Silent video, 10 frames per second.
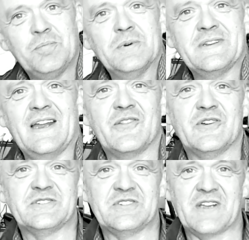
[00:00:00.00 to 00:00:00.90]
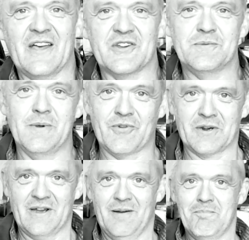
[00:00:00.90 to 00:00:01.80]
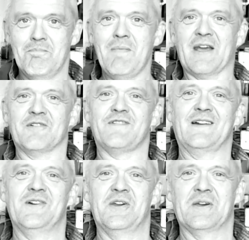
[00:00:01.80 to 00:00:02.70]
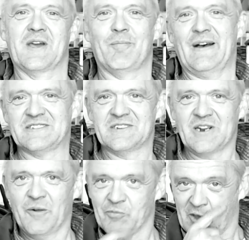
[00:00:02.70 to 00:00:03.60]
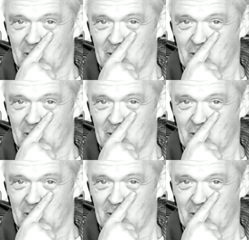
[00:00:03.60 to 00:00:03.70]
Put 10 of those together and we've got a megafarad capacitor.